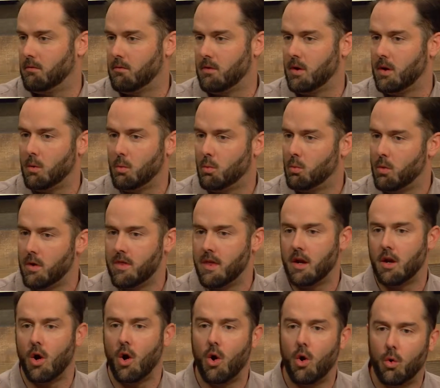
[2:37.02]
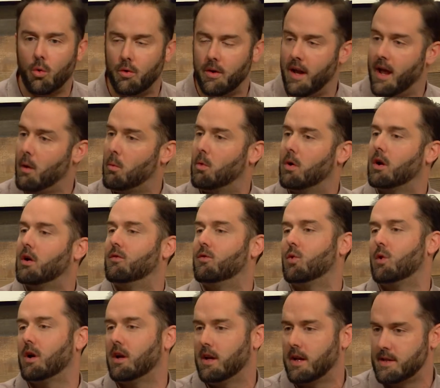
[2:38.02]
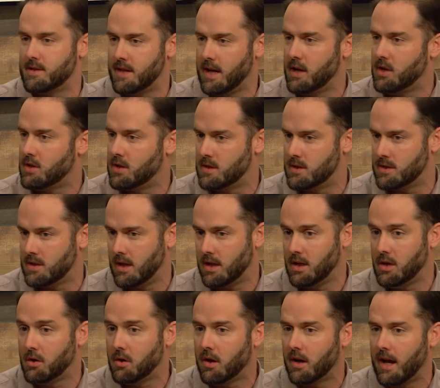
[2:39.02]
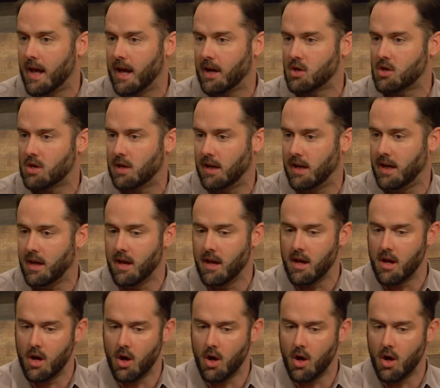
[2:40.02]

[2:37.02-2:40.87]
within a whole network of organizations, then you can actually